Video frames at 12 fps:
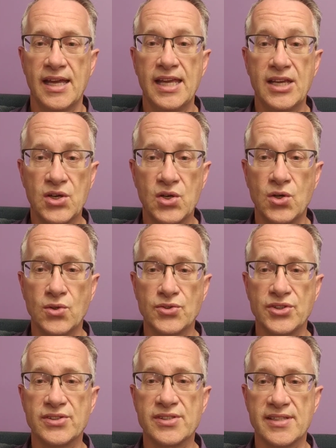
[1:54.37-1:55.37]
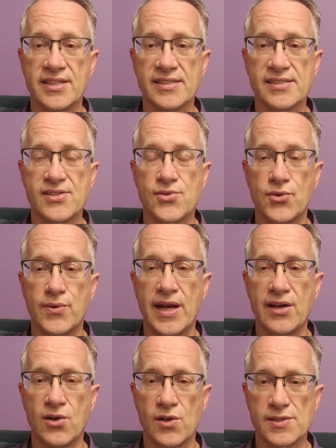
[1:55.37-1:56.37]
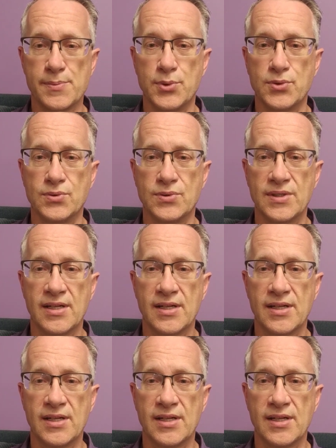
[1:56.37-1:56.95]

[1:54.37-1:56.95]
He called you to this through our gospel